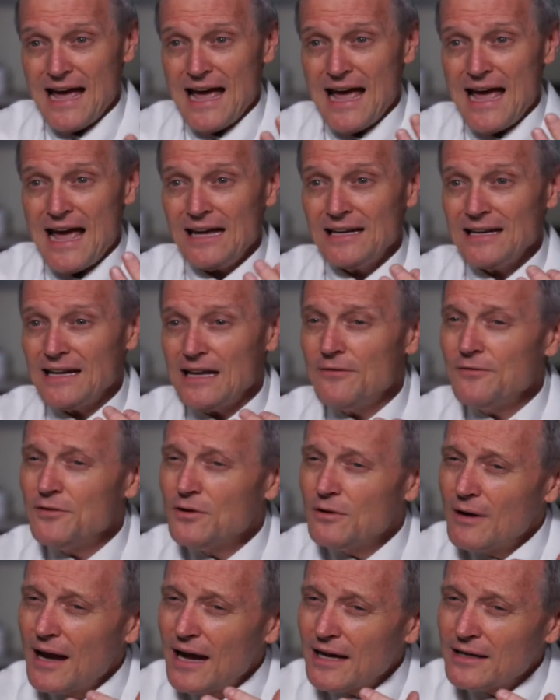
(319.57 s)
And if
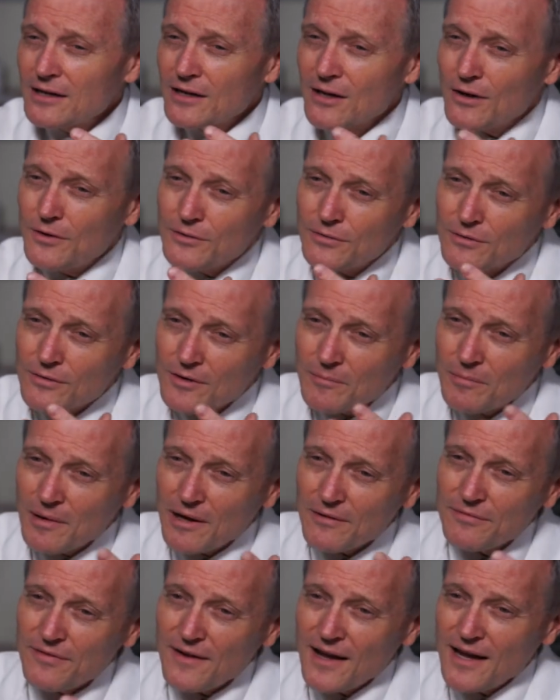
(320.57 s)
you had to go through the
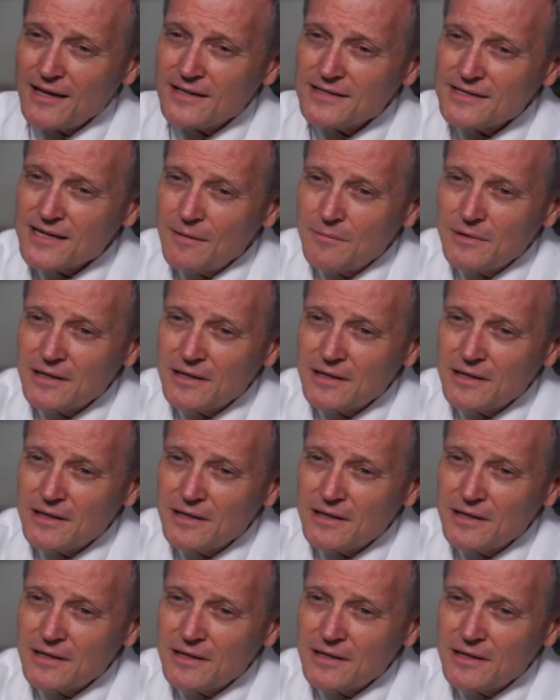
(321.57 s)
buffet and say,